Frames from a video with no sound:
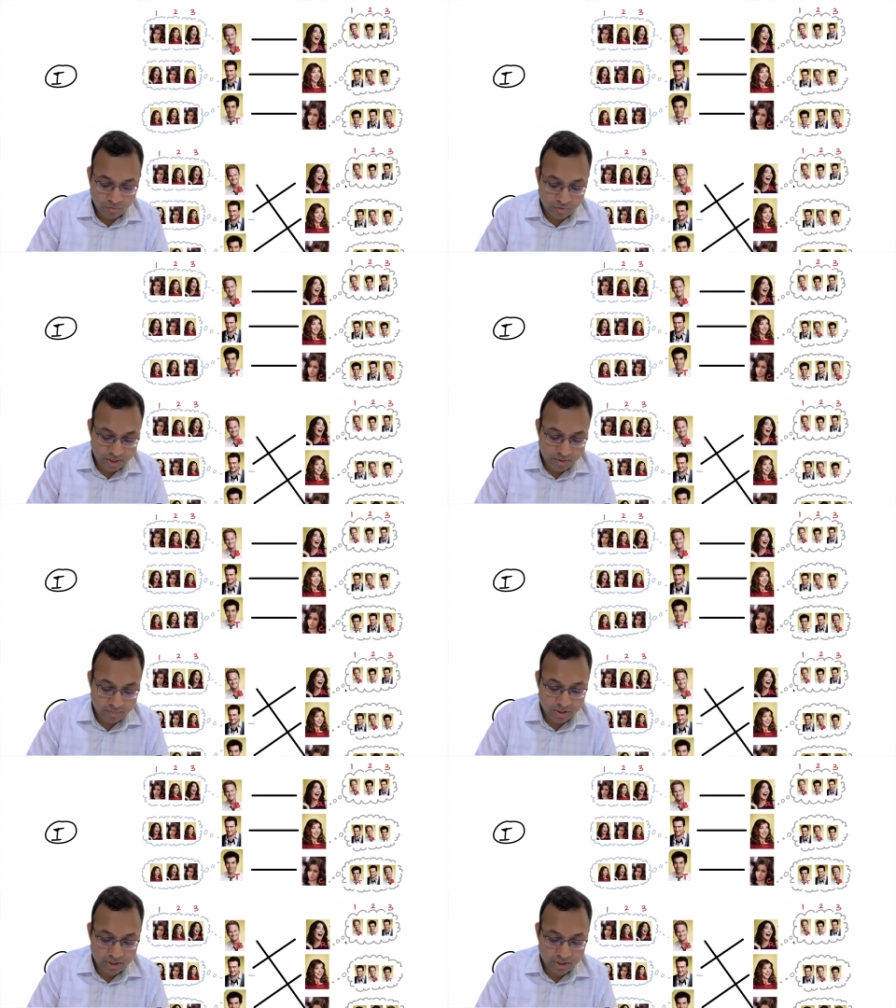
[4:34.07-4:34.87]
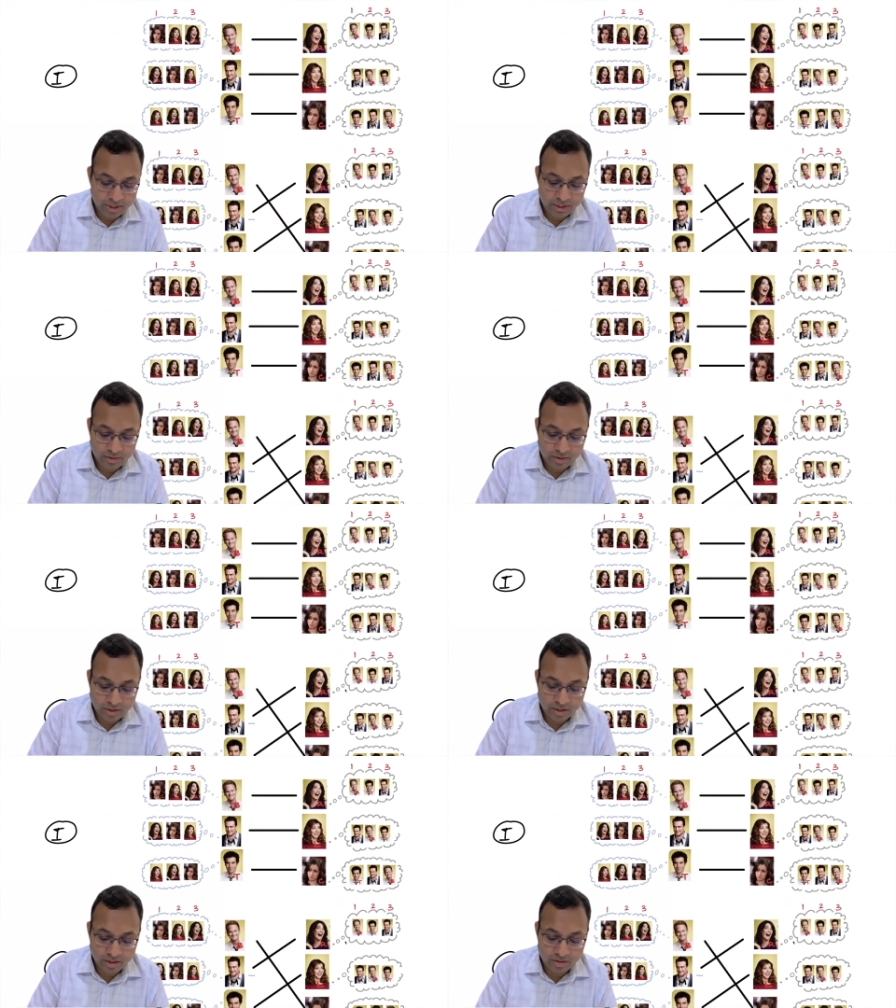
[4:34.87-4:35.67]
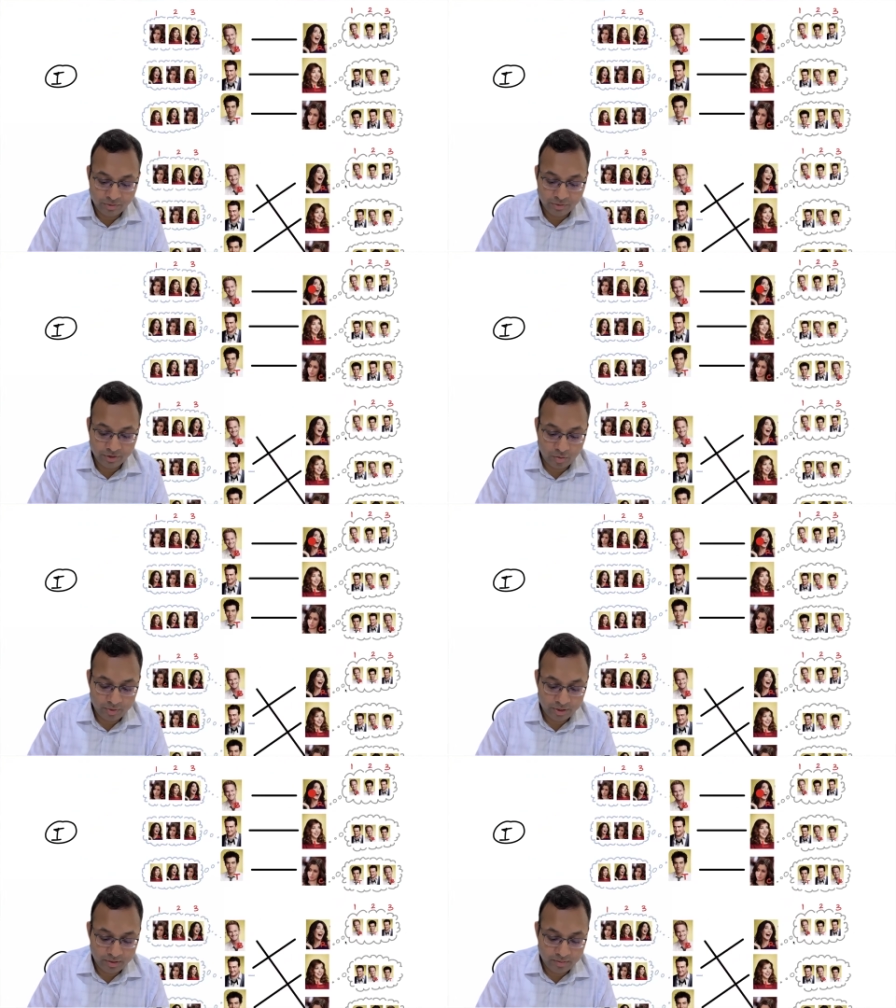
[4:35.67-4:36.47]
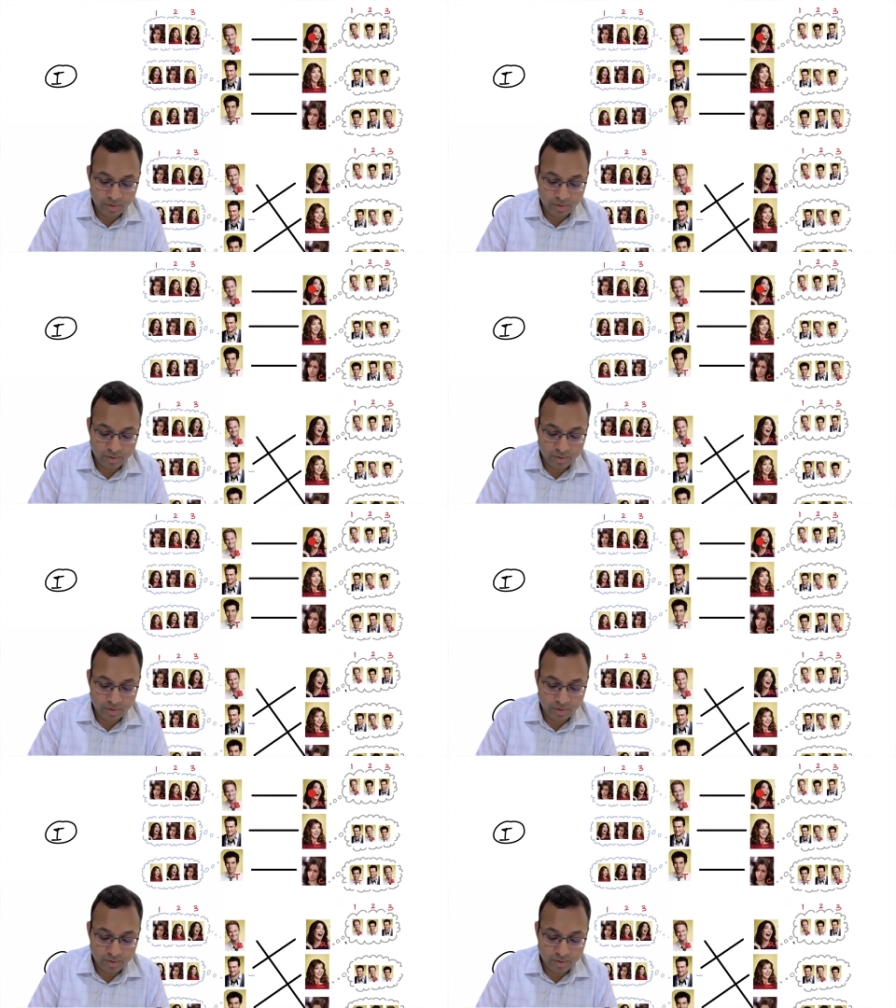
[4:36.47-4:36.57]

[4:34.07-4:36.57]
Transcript: where Barney is matched with Robin,